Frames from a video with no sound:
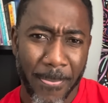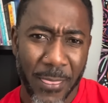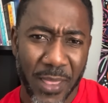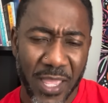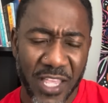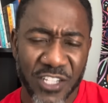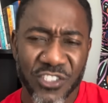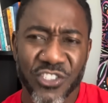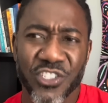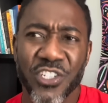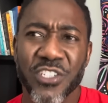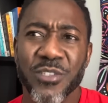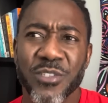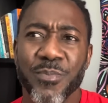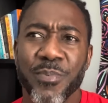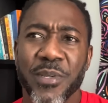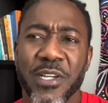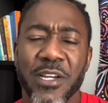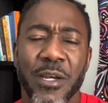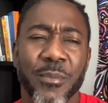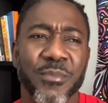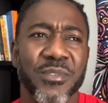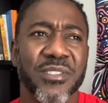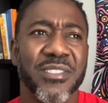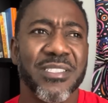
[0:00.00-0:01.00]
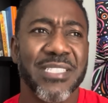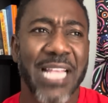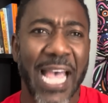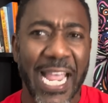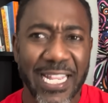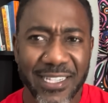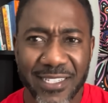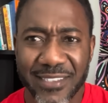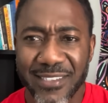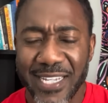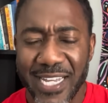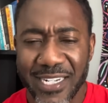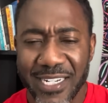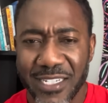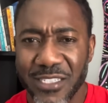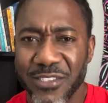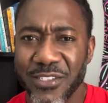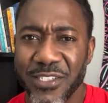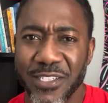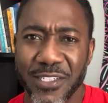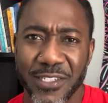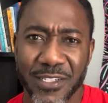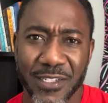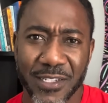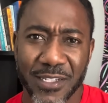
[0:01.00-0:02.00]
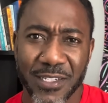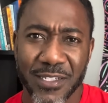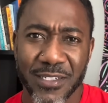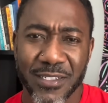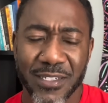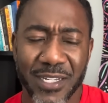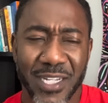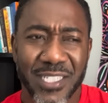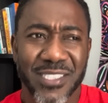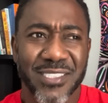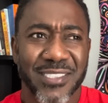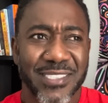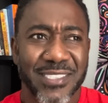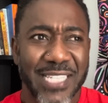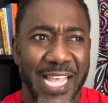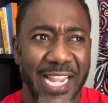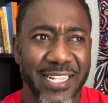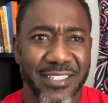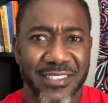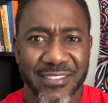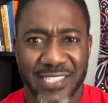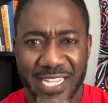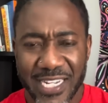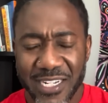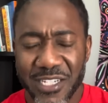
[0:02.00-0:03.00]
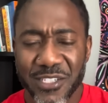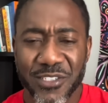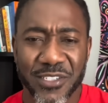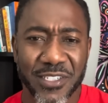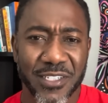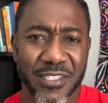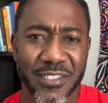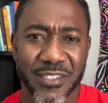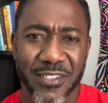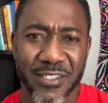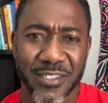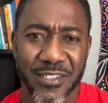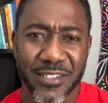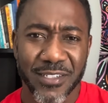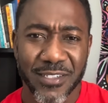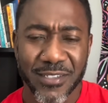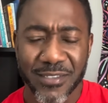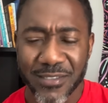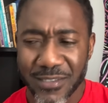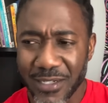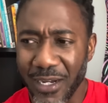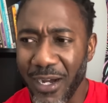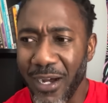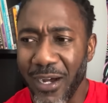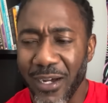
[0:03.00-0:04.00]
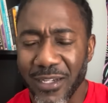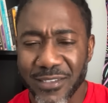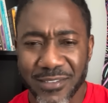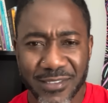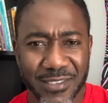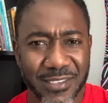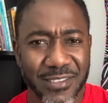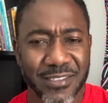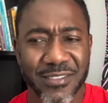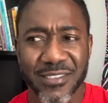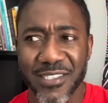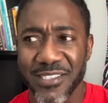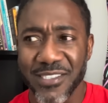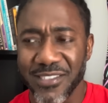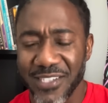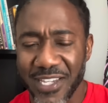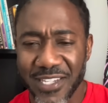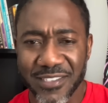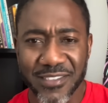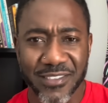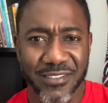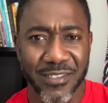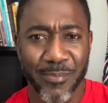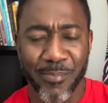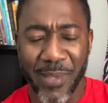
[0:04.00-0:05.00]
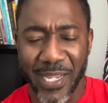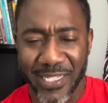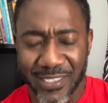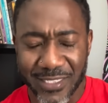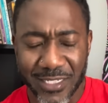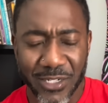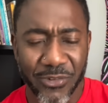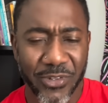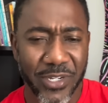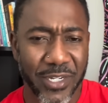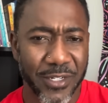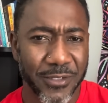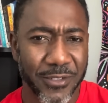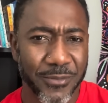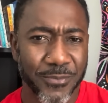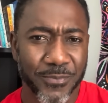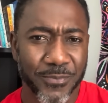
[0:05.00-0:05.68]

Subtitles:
It just becomes stagnant energy. And stagnant energy causes diseases and bacteria,